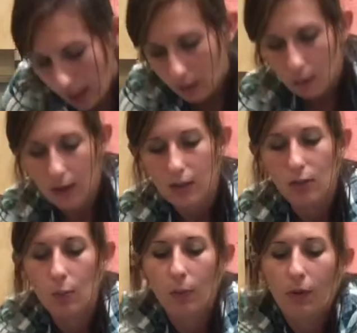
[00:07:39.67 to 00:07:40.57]
I don't want a
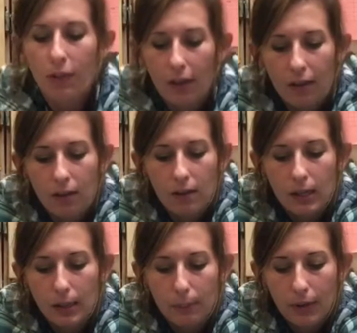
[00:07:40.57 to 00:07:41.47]
super thick,
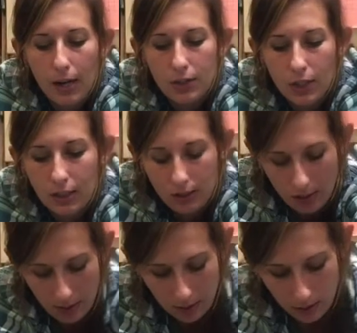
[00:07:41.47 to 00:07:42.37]
clunky project,
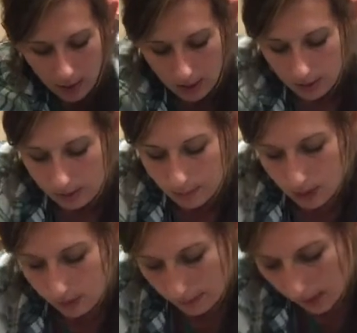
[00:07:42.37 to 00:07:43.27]
so I'm gonna try to get as
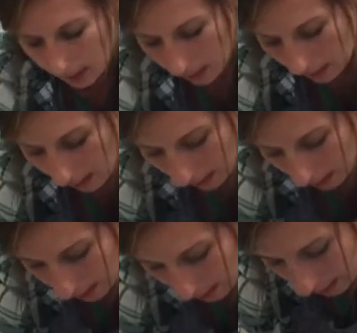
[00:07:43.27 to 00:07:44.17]
much of that clay